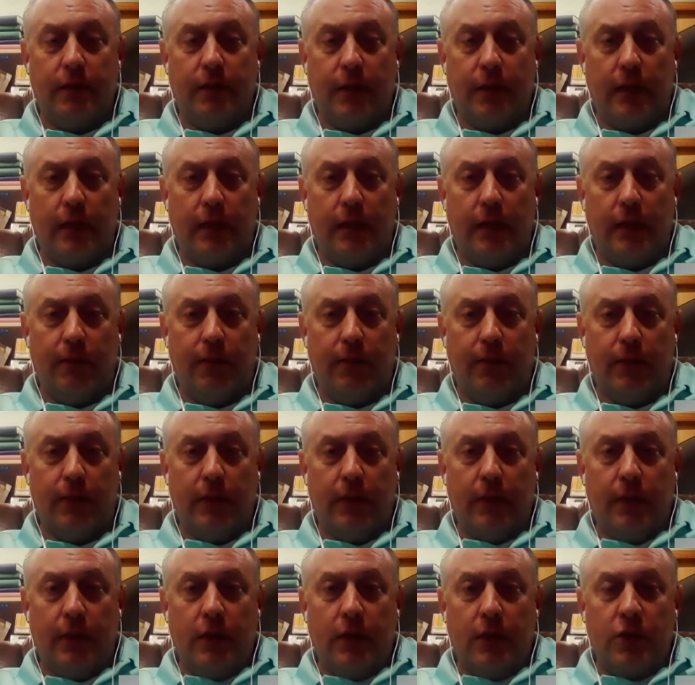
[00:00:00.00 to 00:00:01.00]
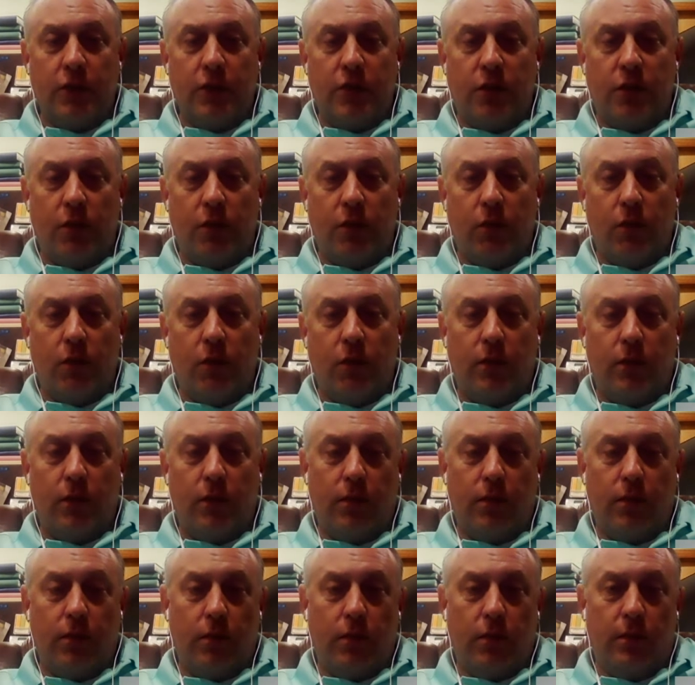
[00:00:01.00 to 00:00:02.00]
Um, so
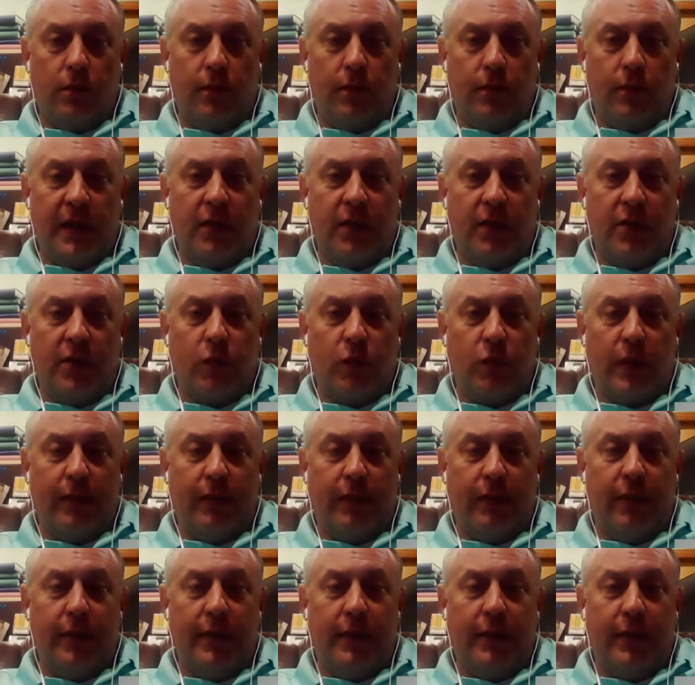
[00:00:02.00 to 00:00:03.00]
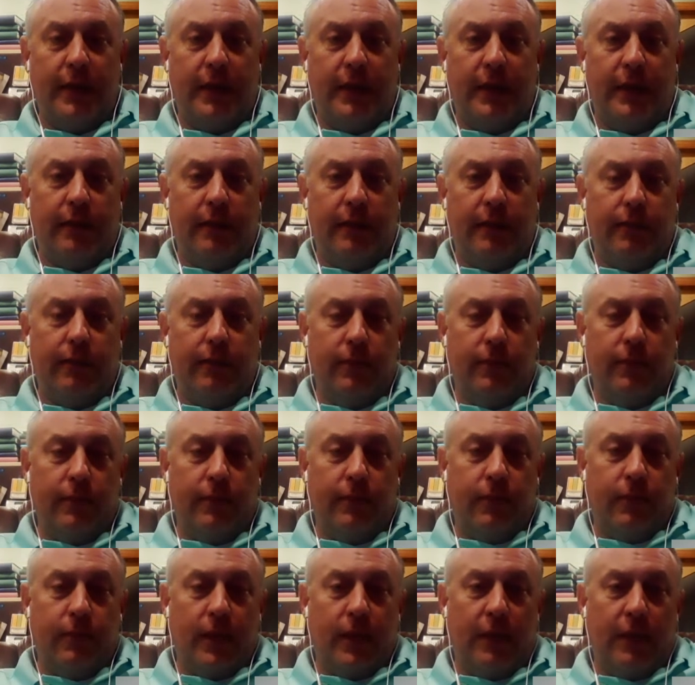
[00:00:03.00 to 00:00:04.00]
because whatever the
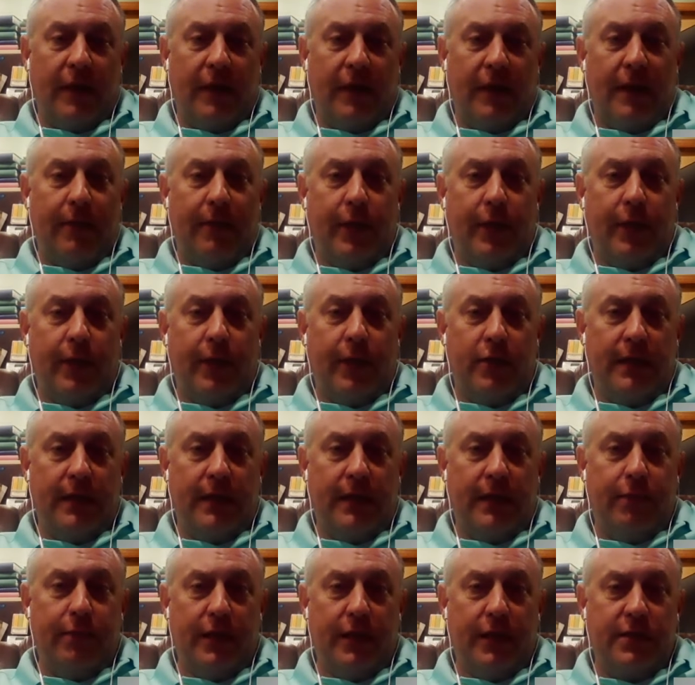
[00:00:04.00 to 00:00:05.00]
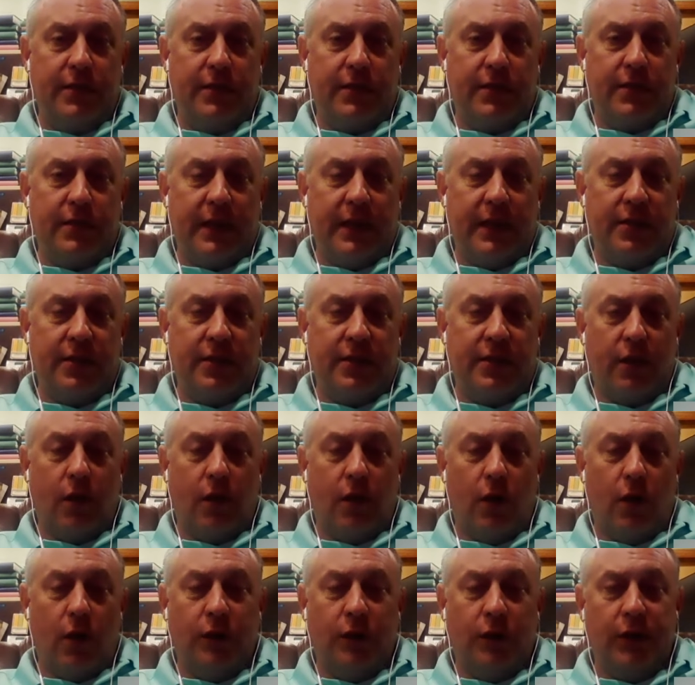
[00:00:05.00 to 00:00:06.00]
evaporator temp is, that's the
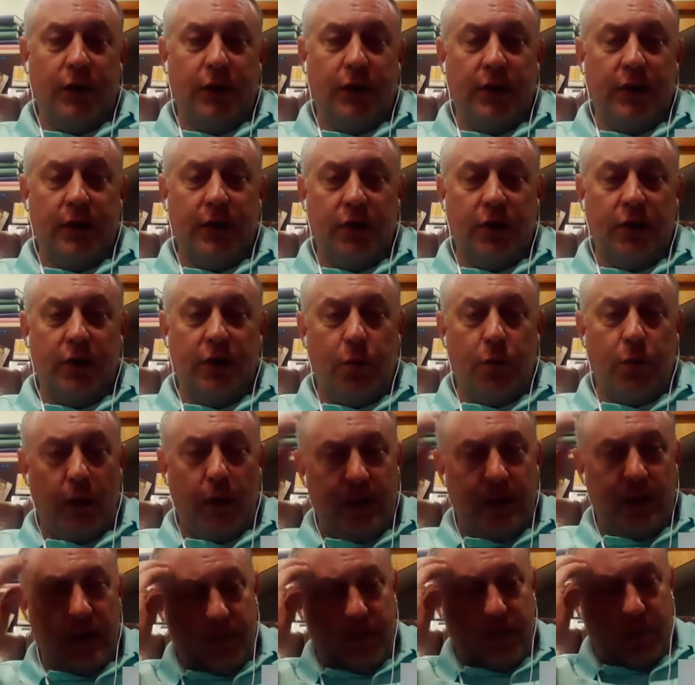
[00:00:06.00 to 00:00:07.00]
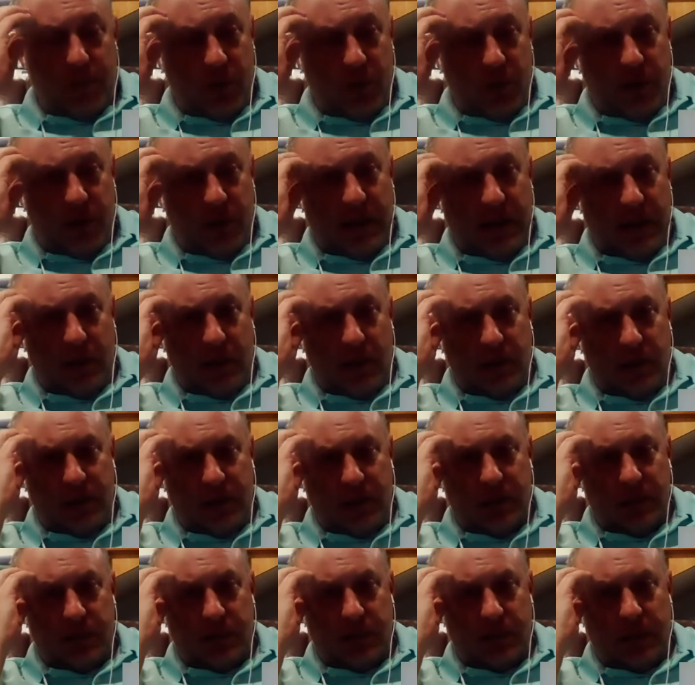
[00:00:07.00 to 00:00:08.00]
lowest you can get the dew point temperature in the
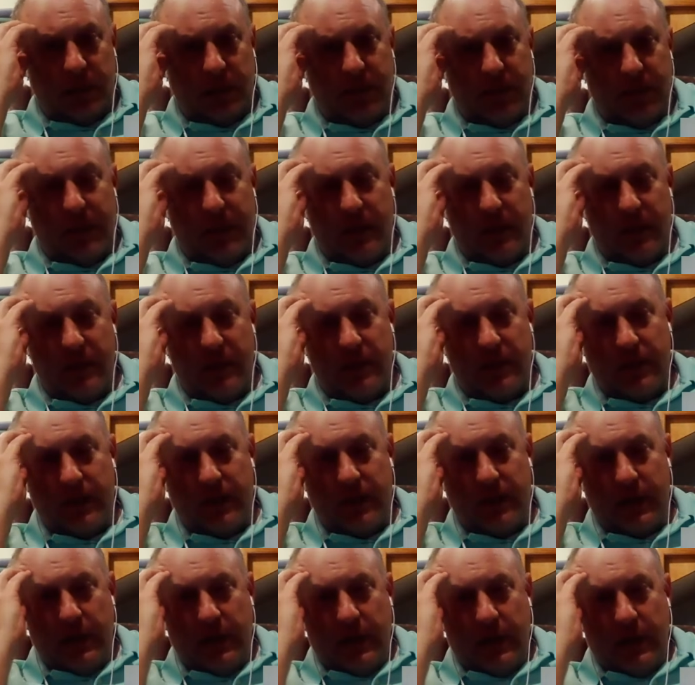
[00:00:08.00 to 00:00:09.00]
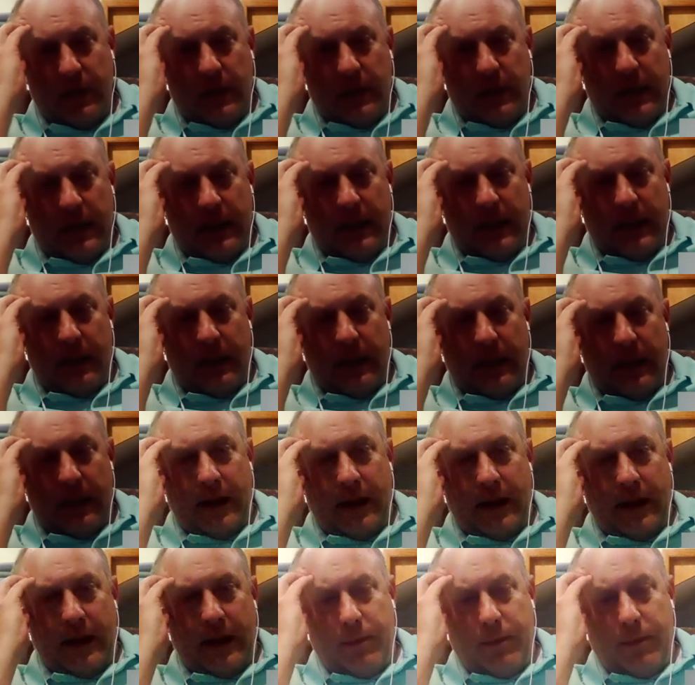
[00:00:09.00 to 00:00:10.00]
house, right? Because right. At, mm-hmm. at
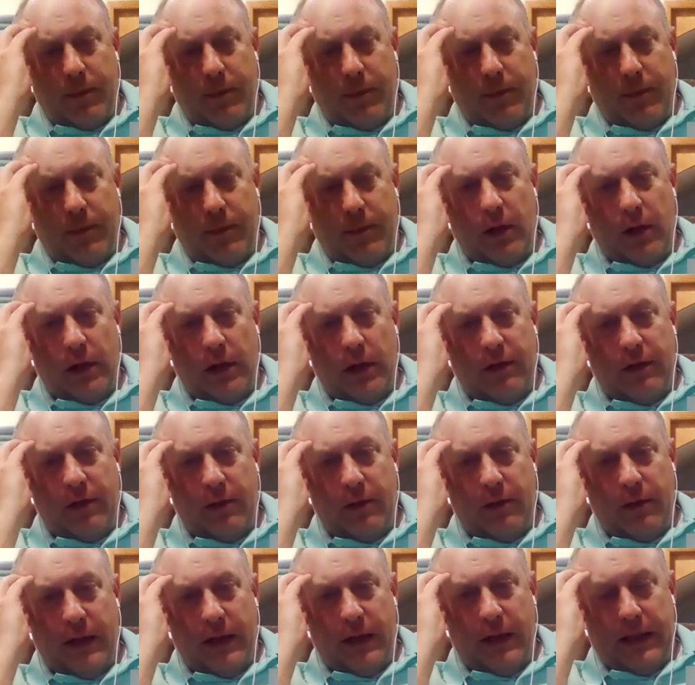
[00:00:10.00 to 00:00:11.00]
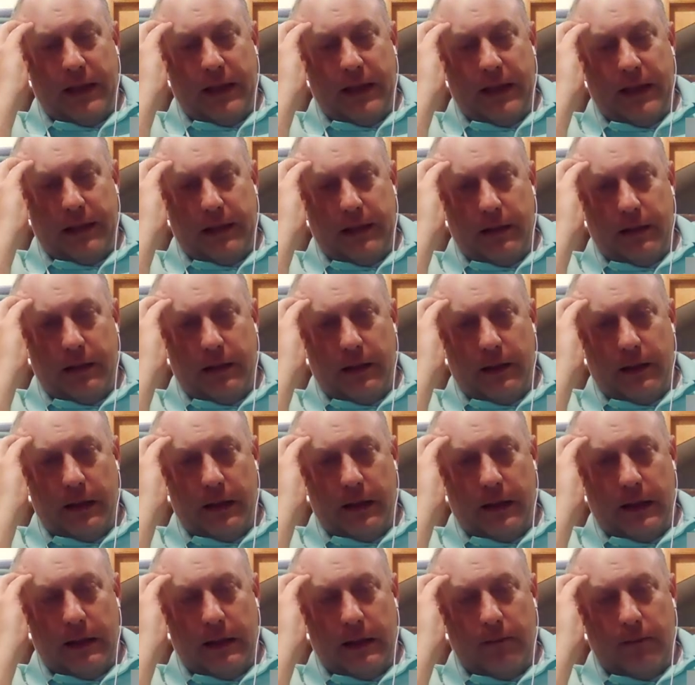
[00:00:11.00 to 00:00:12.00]
100% relative humidity,
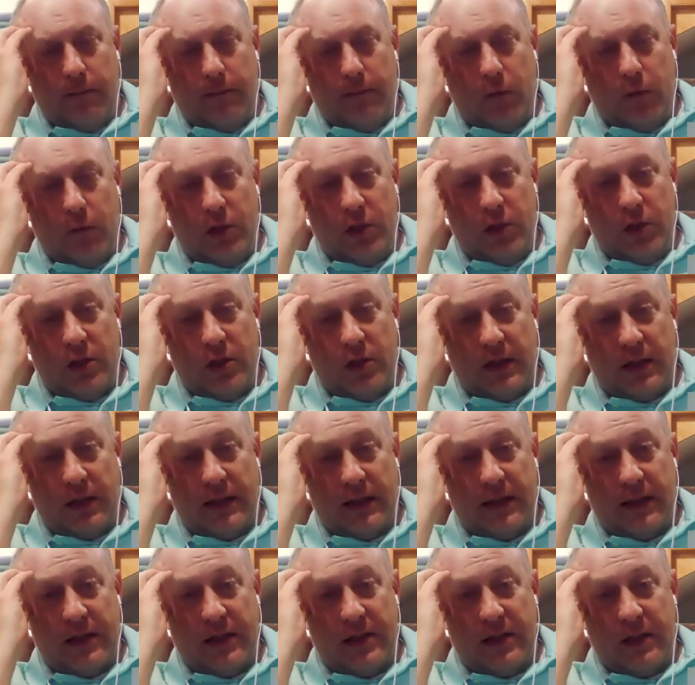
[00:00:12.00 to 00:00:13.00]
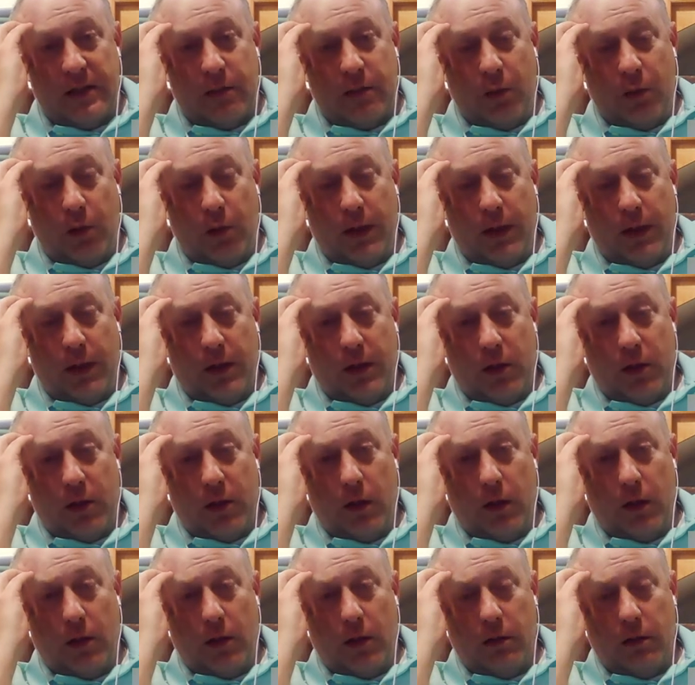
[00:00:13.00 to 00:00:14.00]
um, which is the condensing point of the
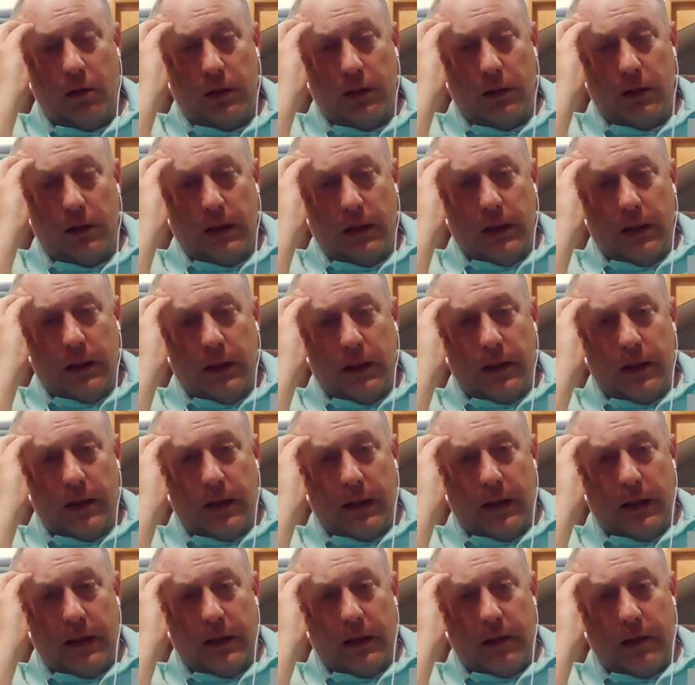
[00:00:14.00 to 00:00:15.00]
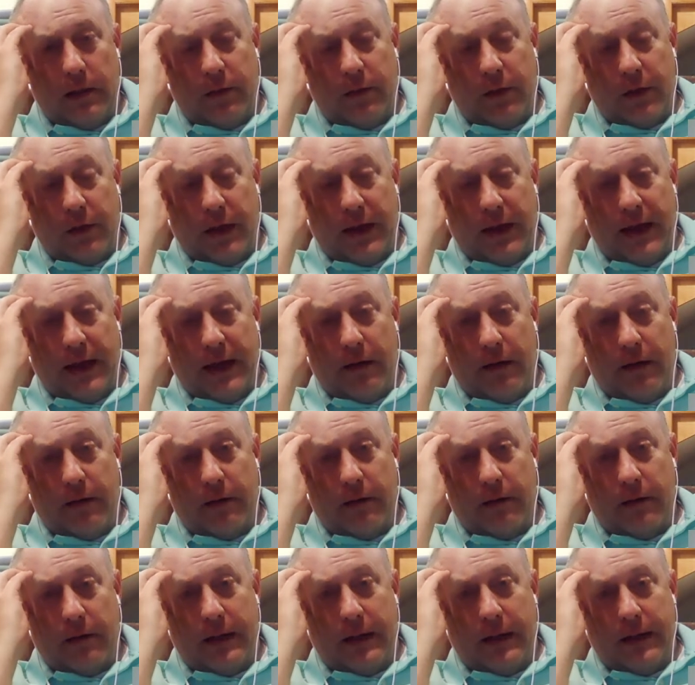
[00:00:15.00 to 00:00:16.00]
coil uh, for the air,
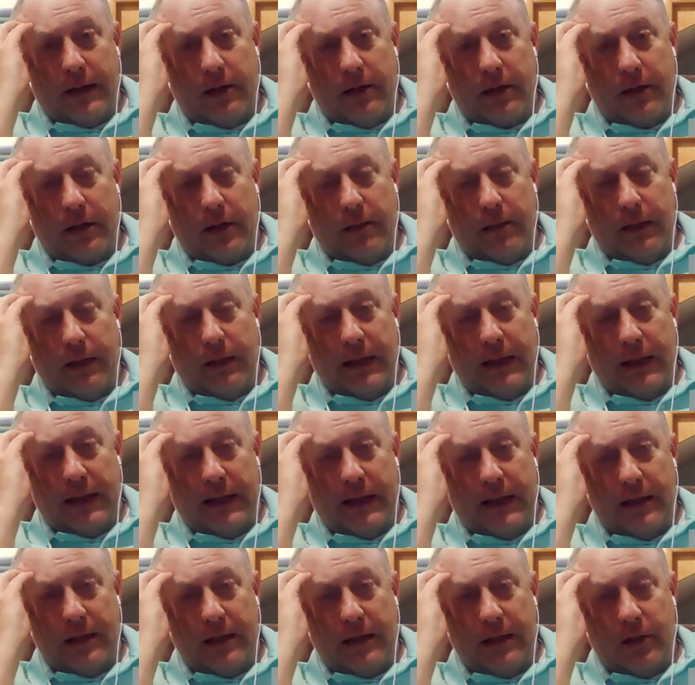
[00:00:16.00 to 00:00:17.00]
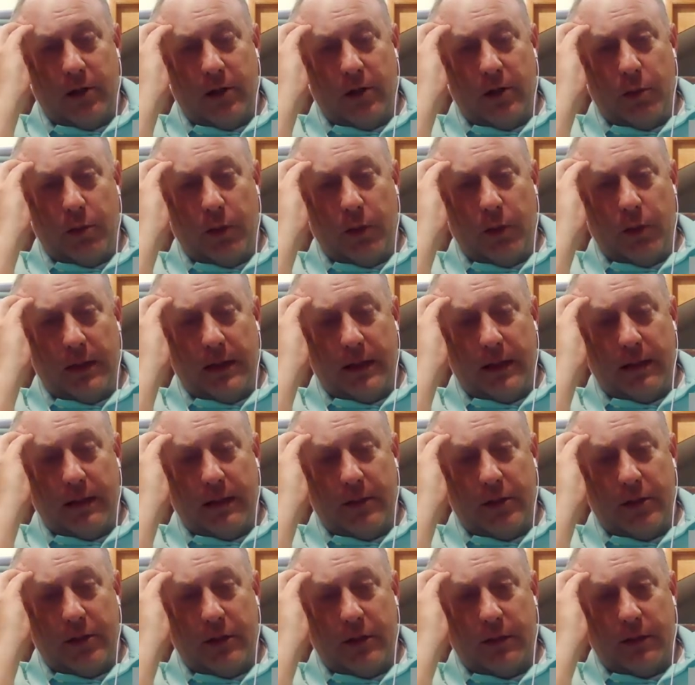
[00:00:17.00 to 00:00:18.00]
right? You're going to be at your dew point
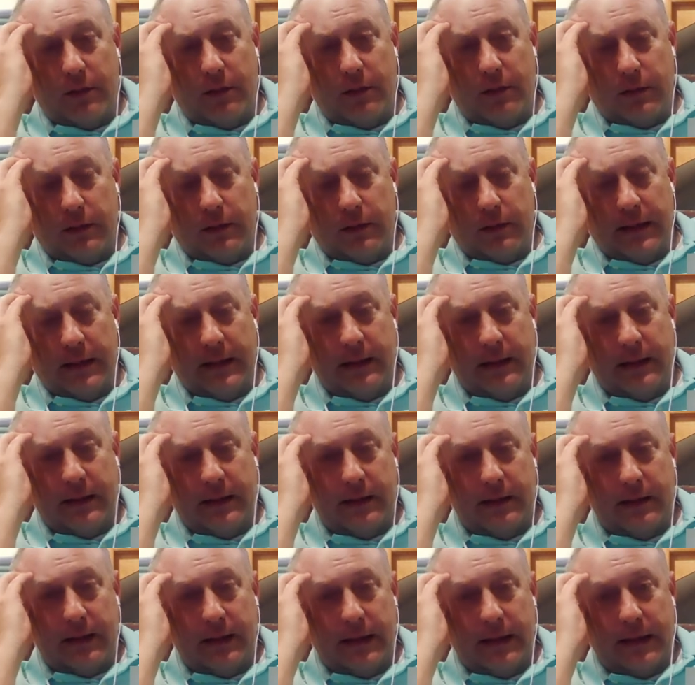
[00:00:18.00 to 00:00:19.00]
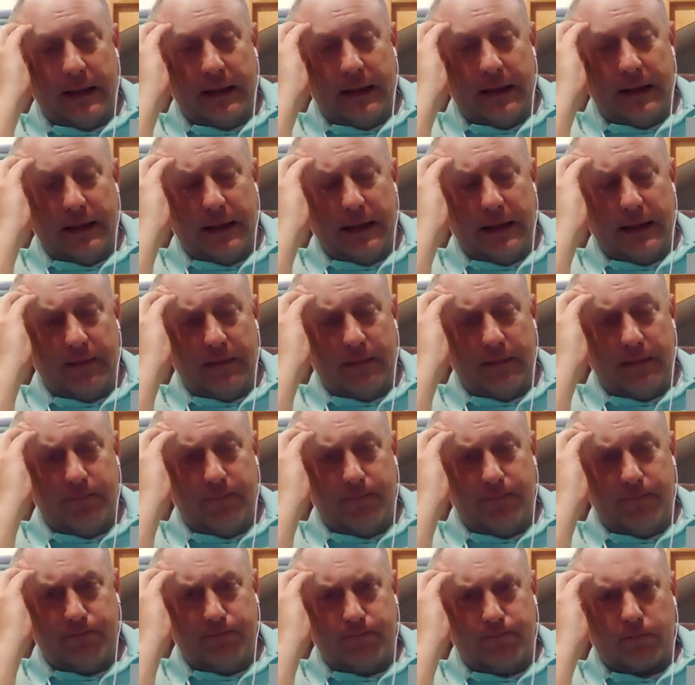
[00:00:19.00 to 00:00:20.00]
temperature, and and um,
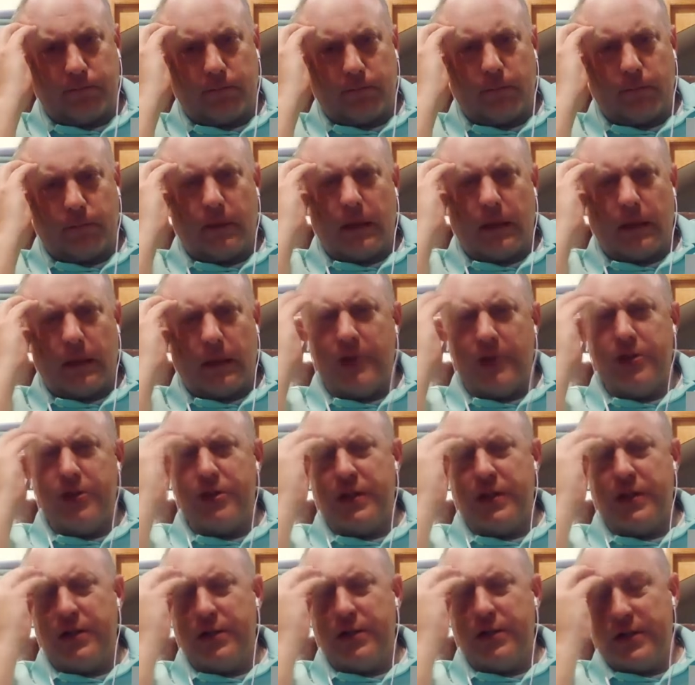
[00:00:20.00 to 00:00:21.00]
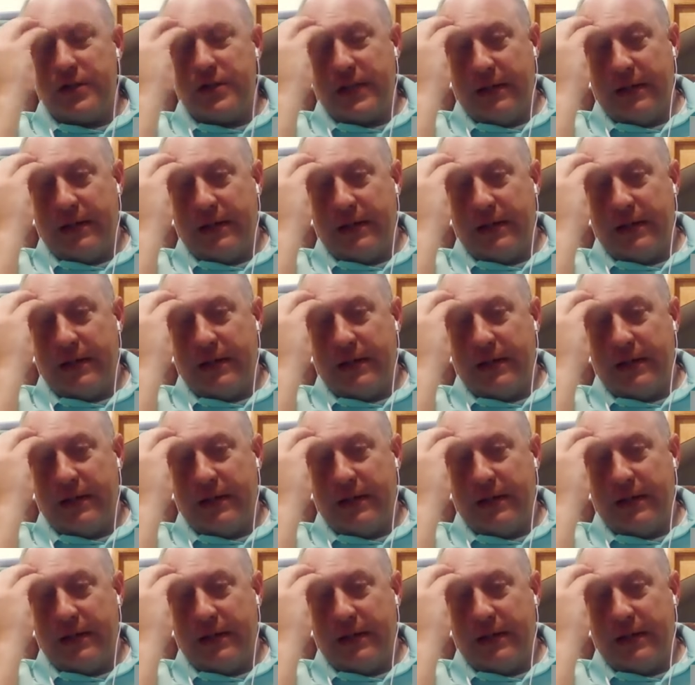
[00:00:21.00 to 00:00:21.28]
it's just interesting.